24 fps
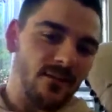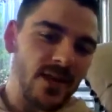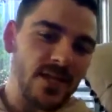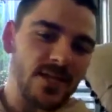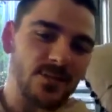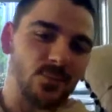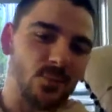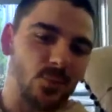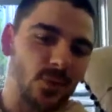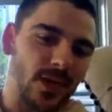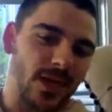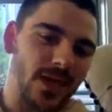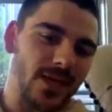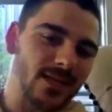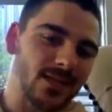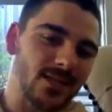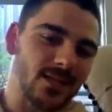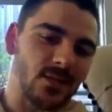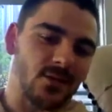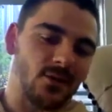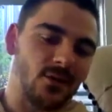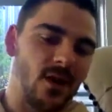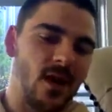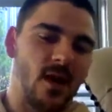Facebook,
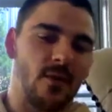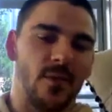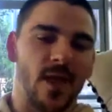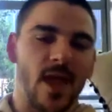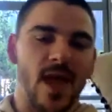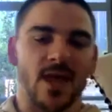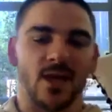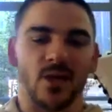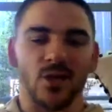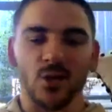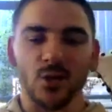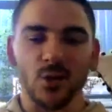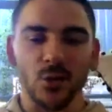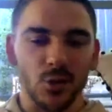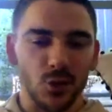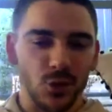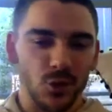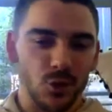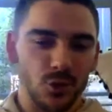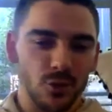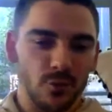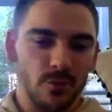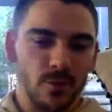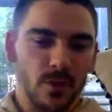Instagram, and
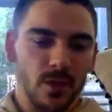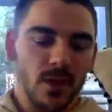YouTube.